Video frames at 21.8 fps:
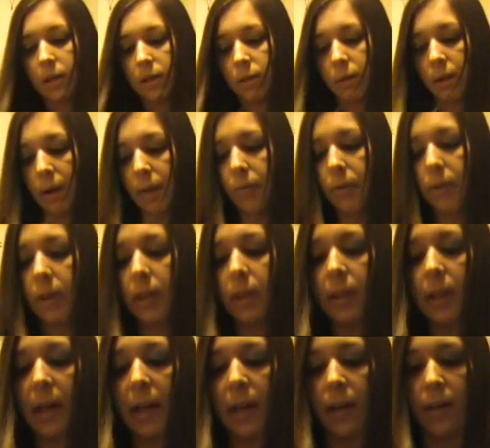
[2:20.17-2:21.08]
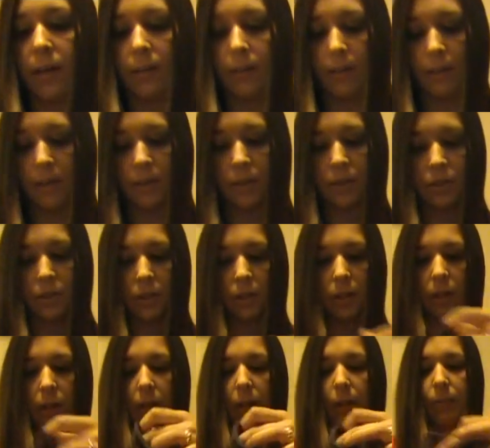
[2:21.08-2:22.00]
so I really like this
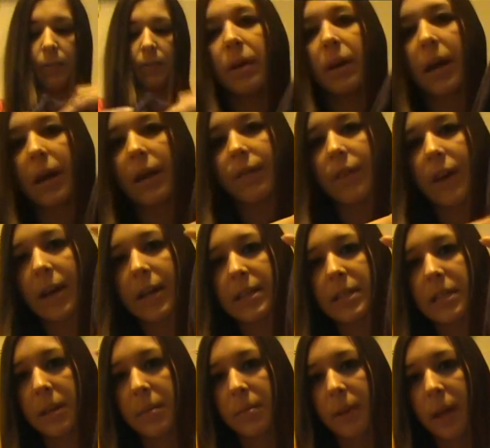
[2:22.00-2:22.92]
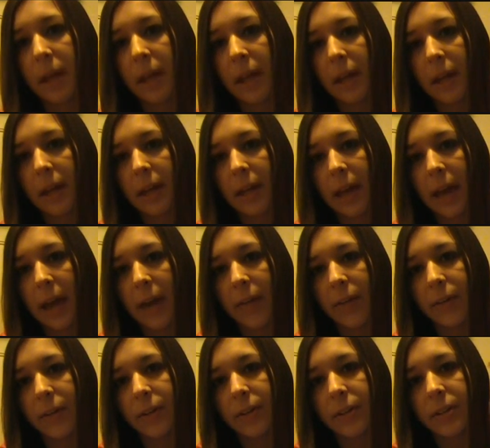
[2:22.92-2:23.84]
shirt. Um, it kind of has some like
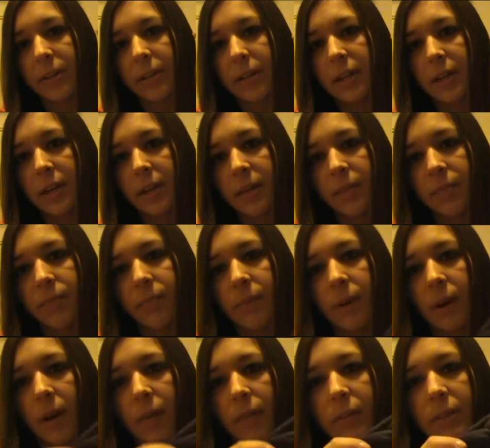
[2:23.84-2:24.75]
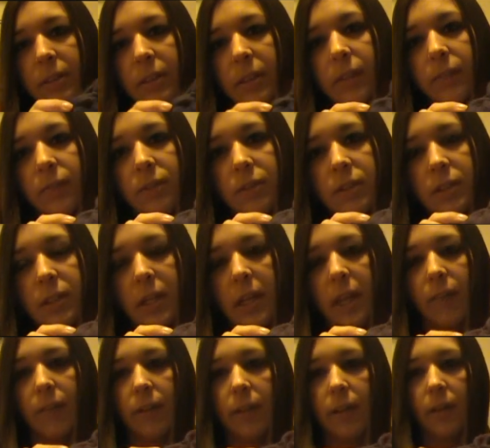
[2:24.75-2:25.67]
gathers here on the sleeve just to
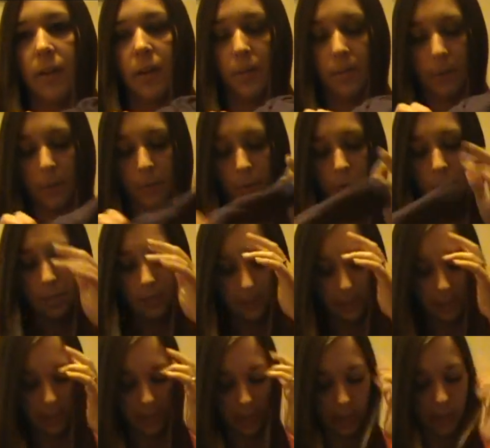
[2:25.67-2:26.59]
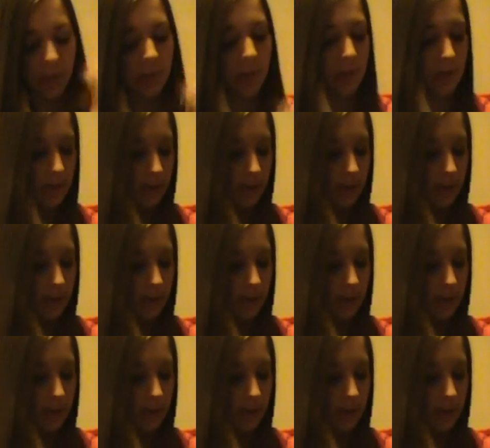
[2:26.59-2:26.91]
give it a little bit more detail.